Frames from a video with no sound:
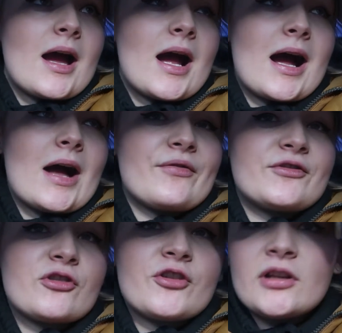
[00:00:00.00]

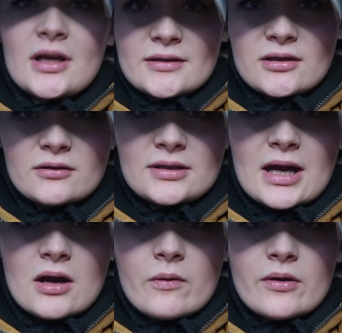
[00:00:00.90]
And during the last
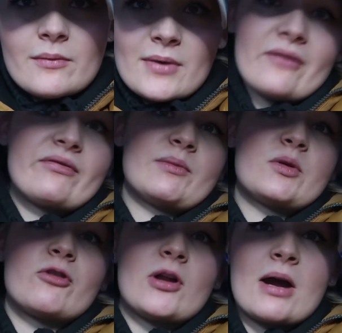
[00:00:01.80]
lockdown, my
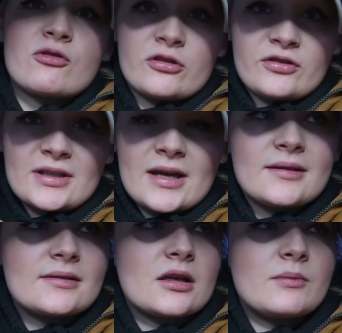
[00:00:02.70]
family were all out during the day,
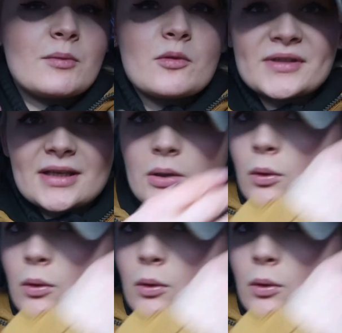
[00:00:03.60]
so my mum's a key